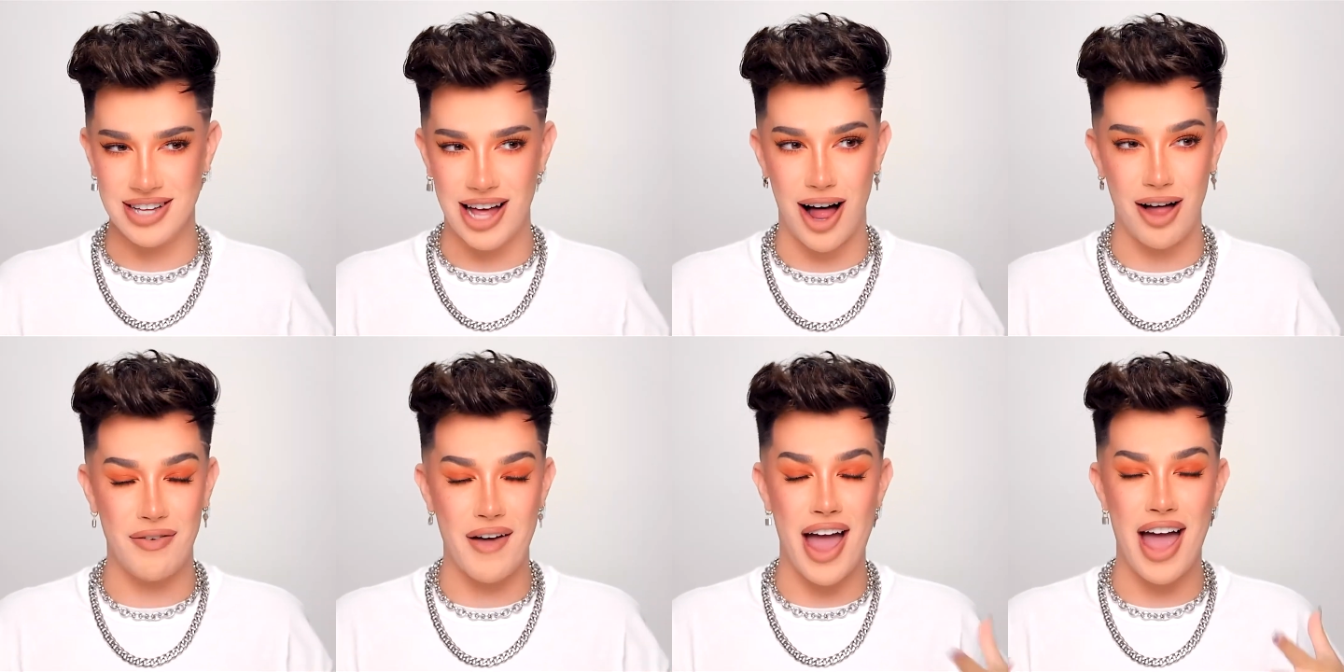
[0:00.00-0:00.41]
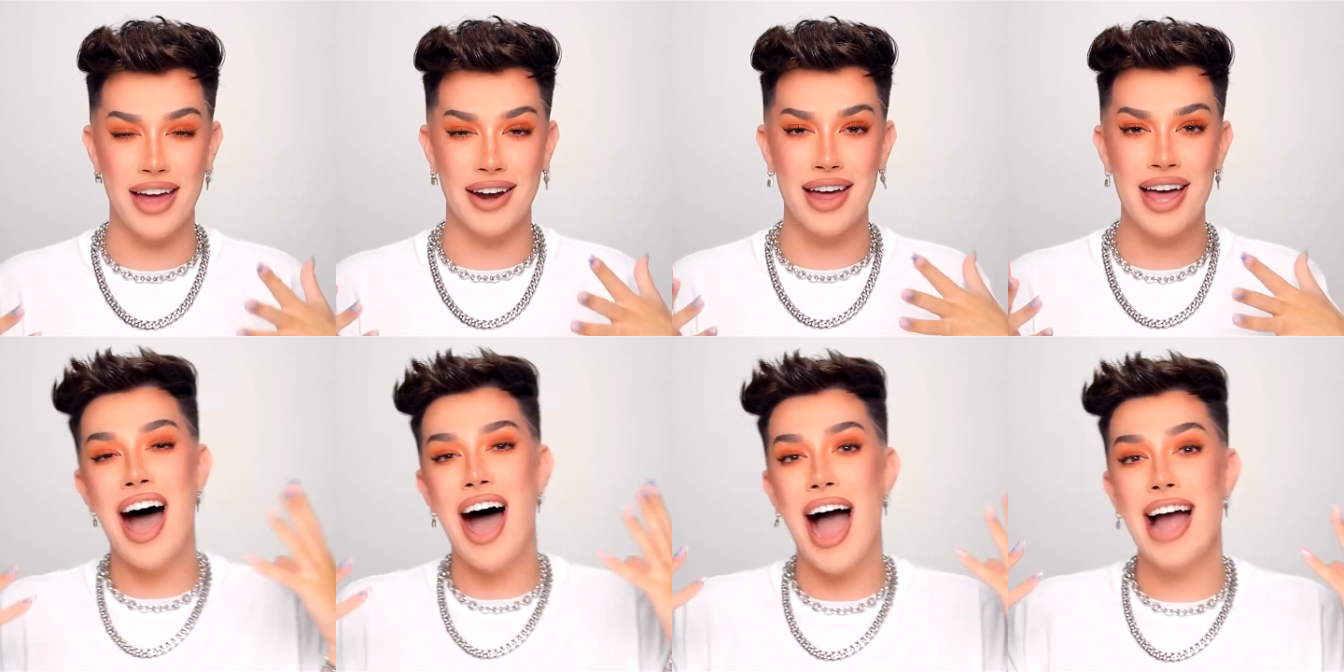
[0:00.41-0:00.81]
He also
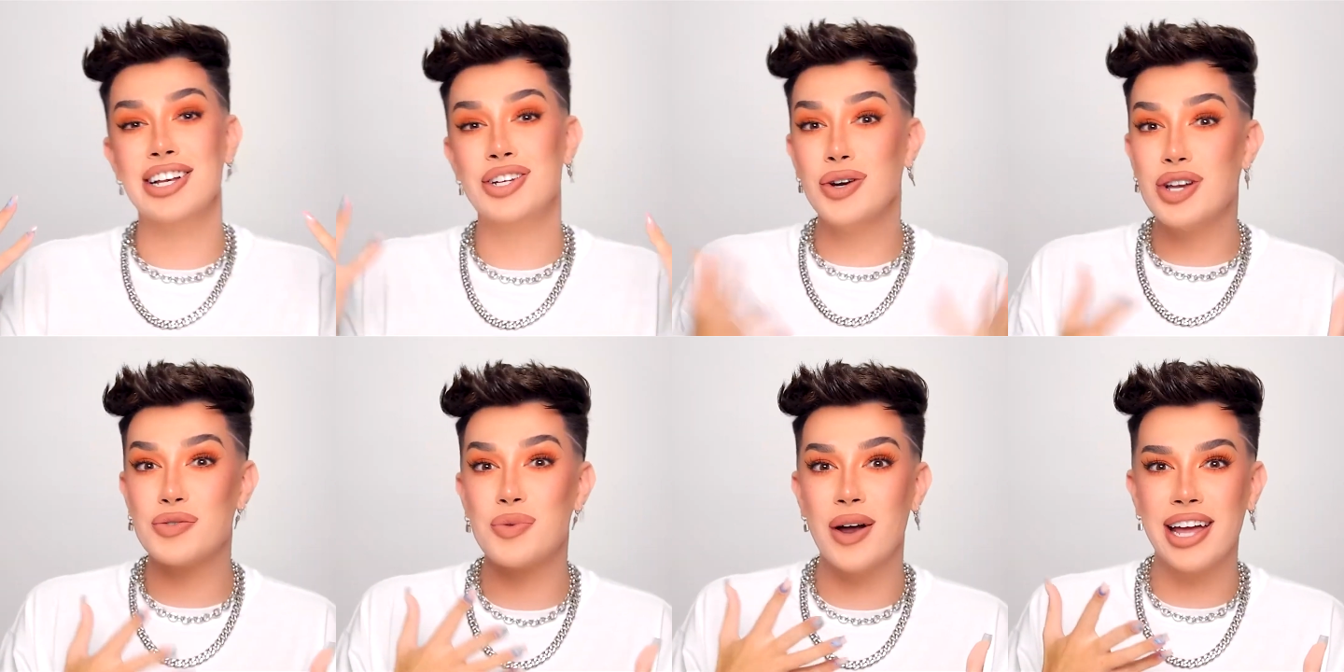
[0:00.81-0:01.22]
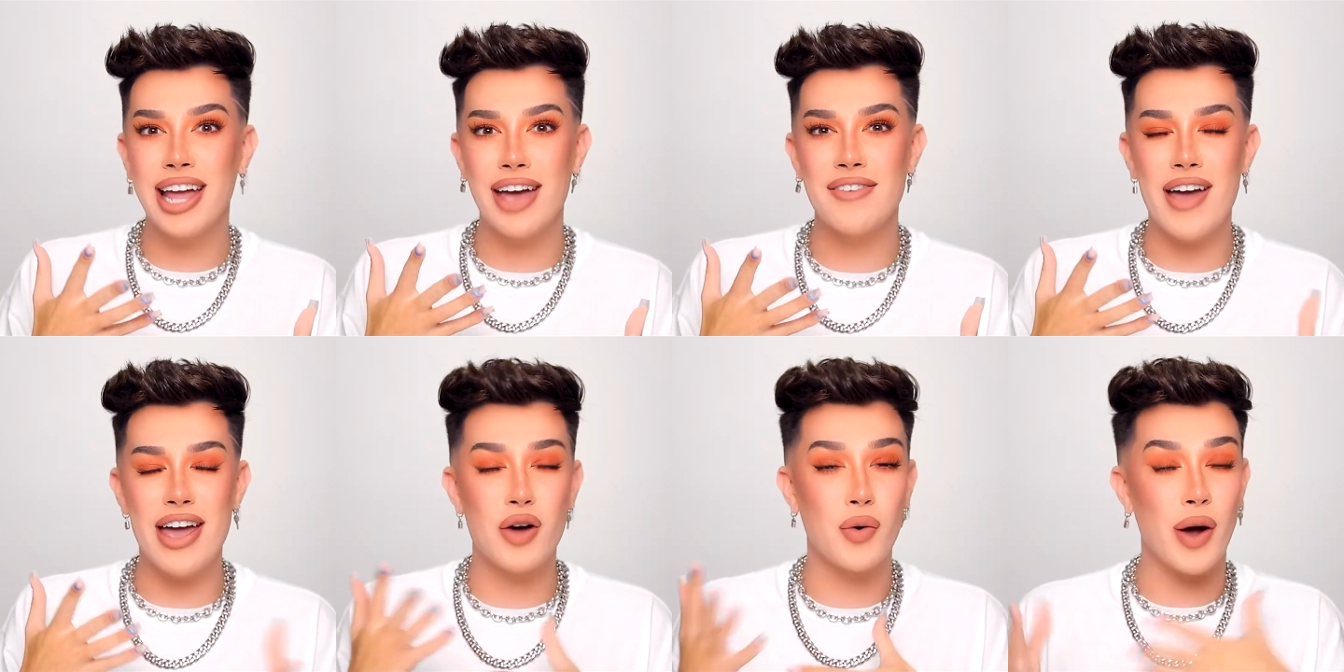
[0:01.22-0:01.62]
went ahead and mentioned
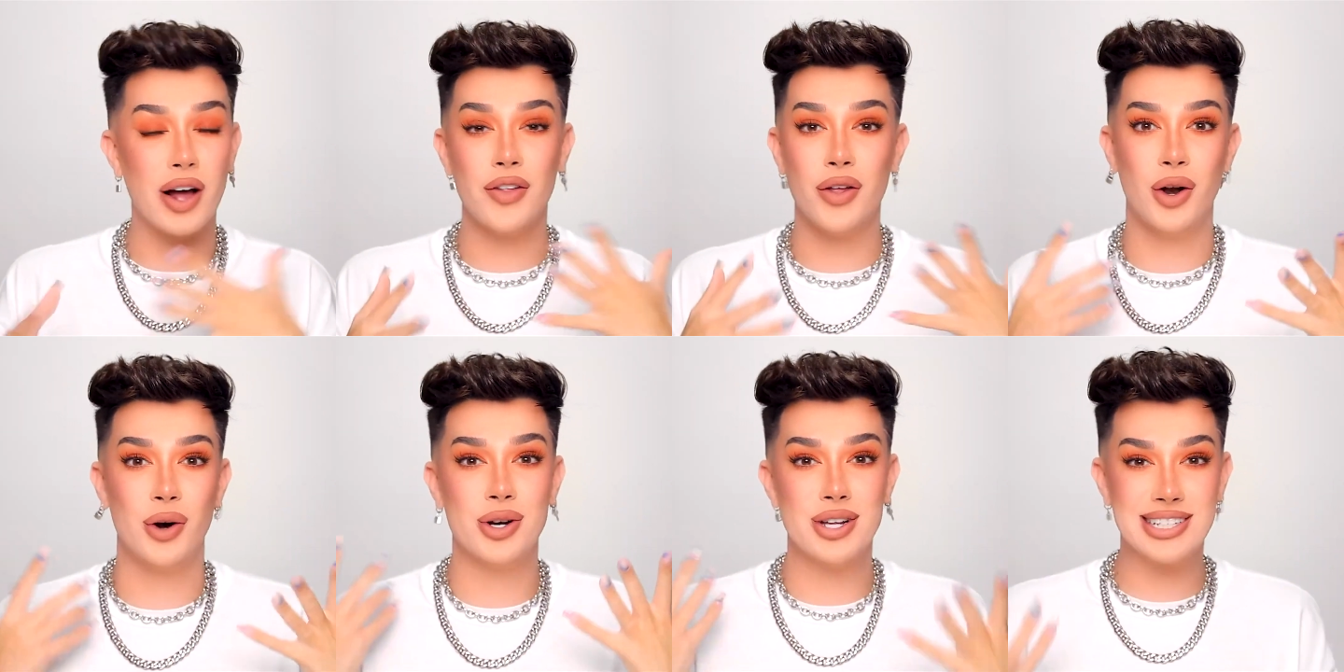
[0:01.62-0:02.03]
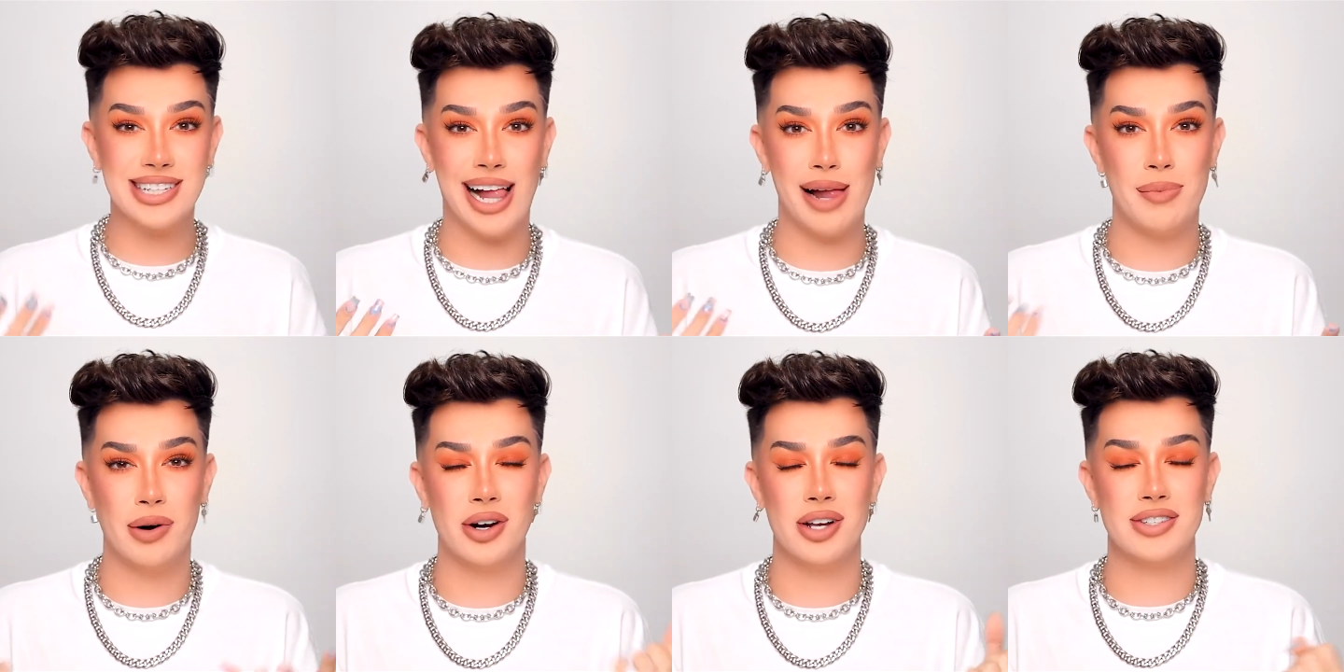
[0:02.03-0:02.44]
a few other rules
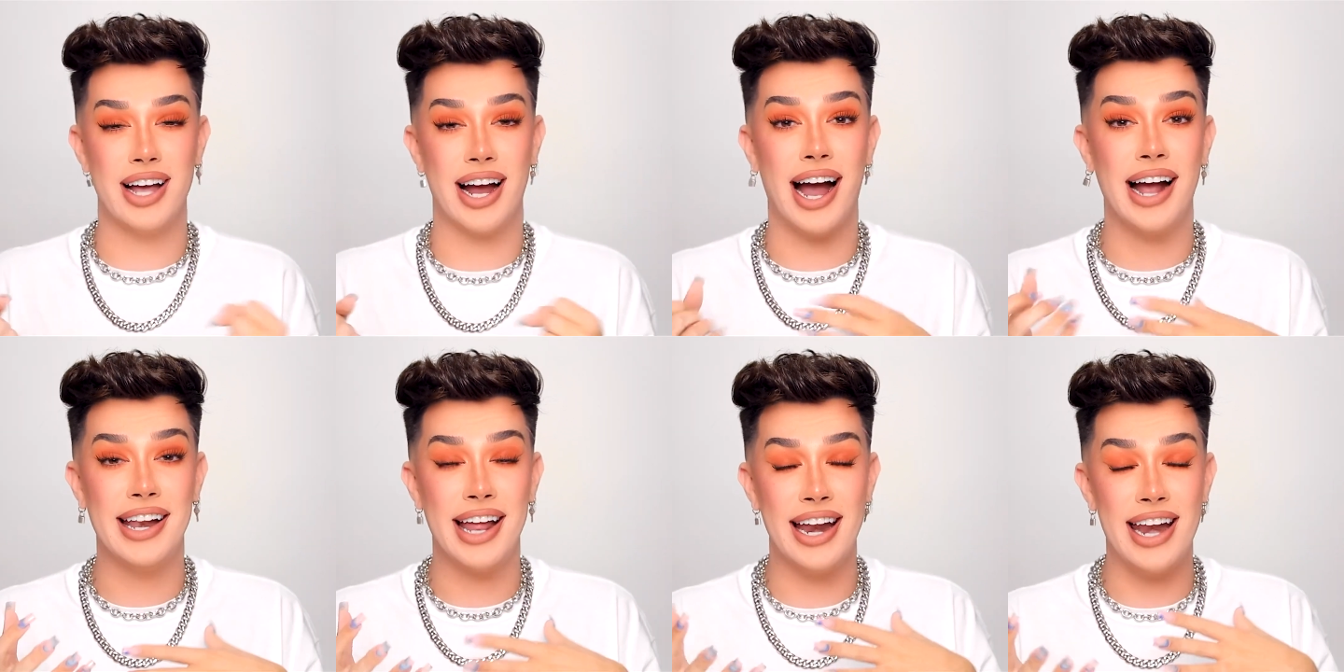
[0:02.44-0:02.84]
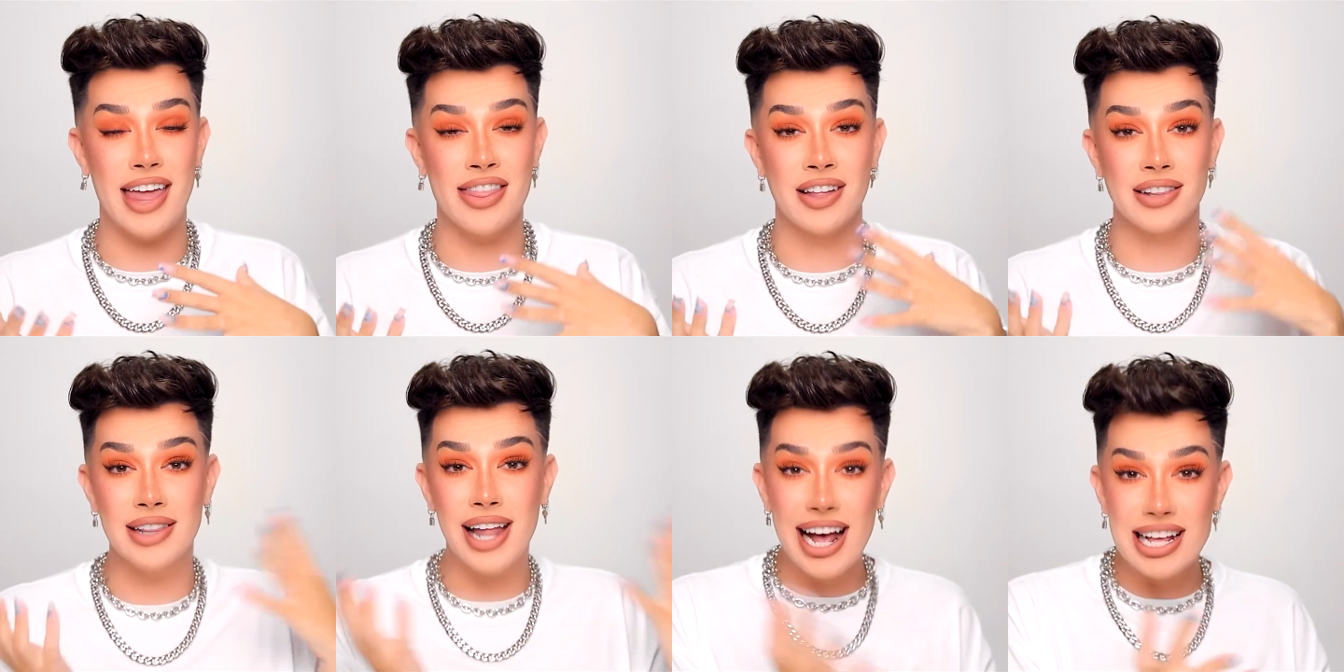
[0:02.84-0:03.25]
regarding who could
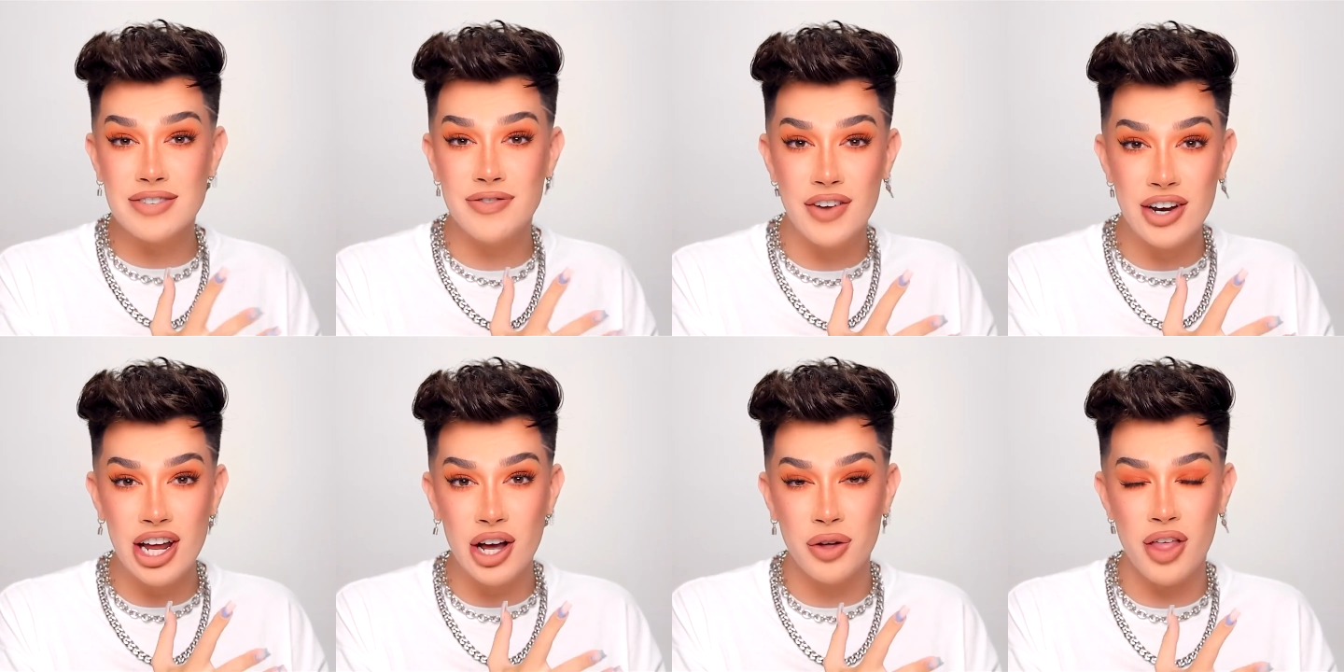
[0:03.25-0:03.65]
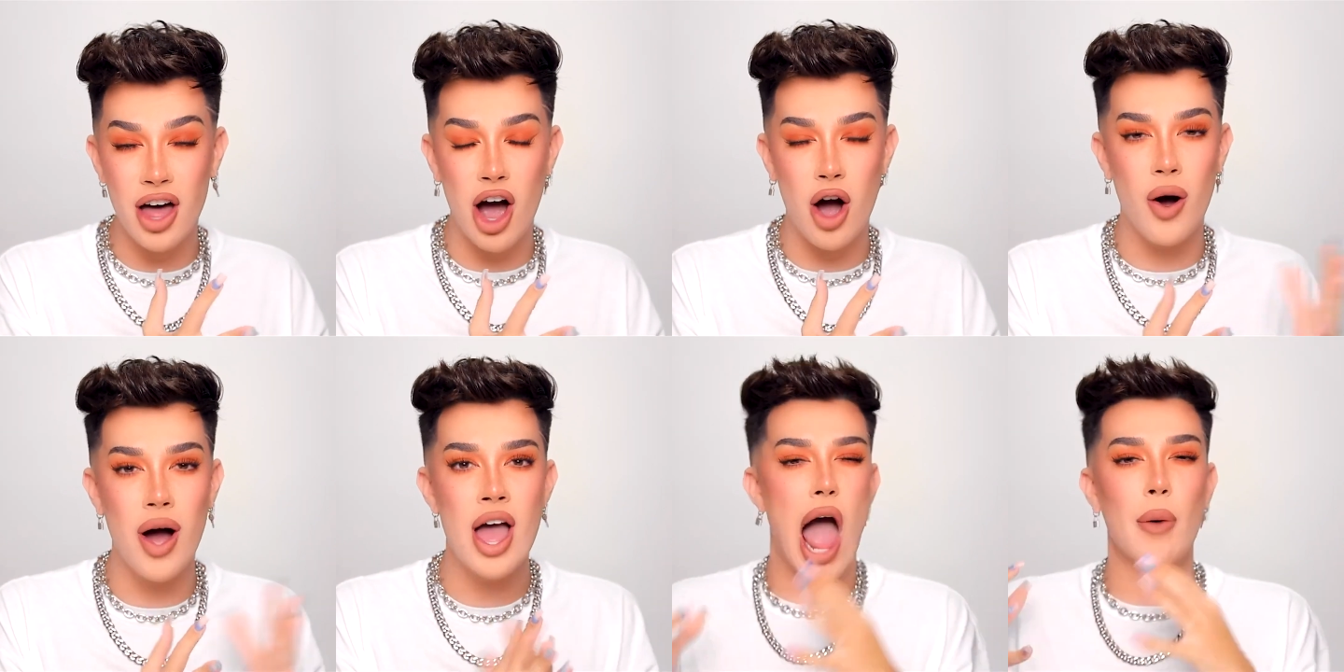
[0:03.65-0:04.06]
apply for the
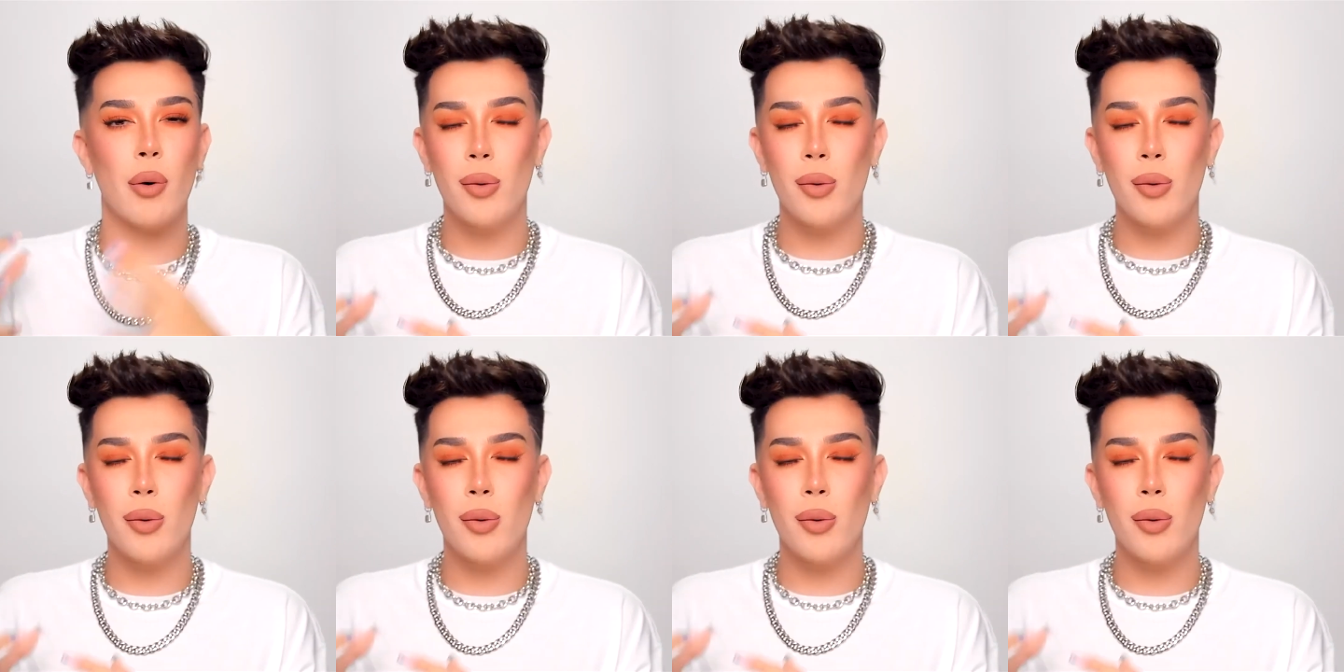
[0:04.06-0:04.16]
contest.